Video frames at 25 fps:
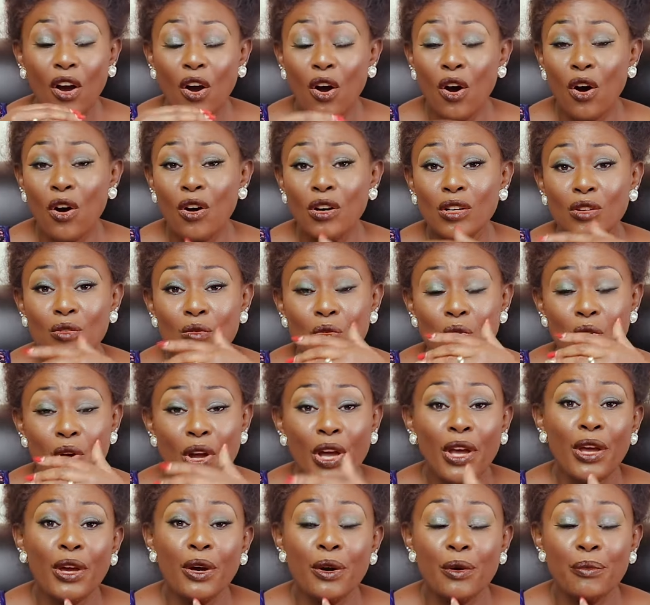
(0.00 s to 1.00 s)
God will
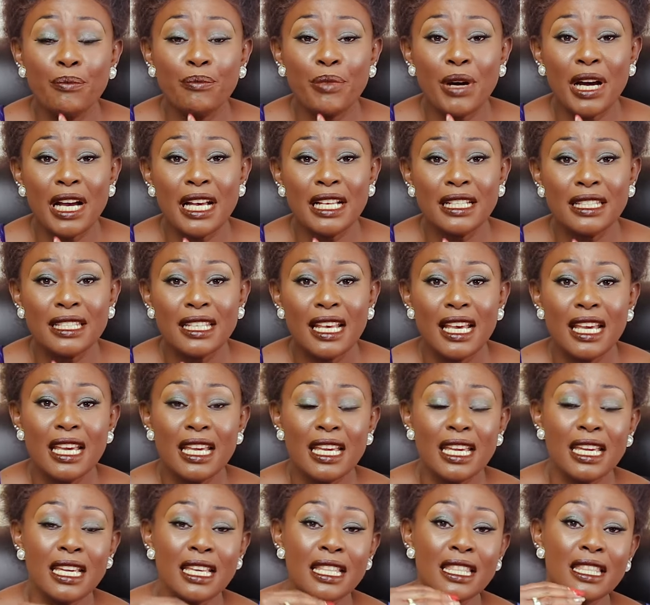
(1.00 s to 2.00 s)
help us
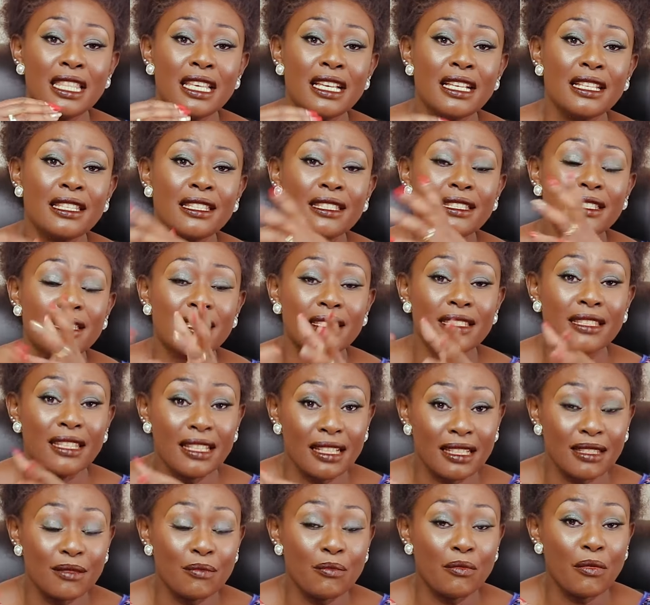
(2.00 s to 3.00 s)
in these
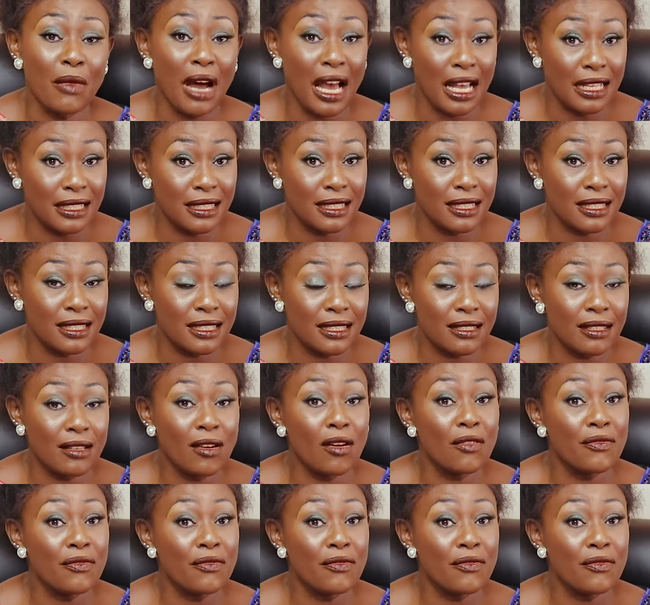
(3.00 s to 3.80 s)
6 months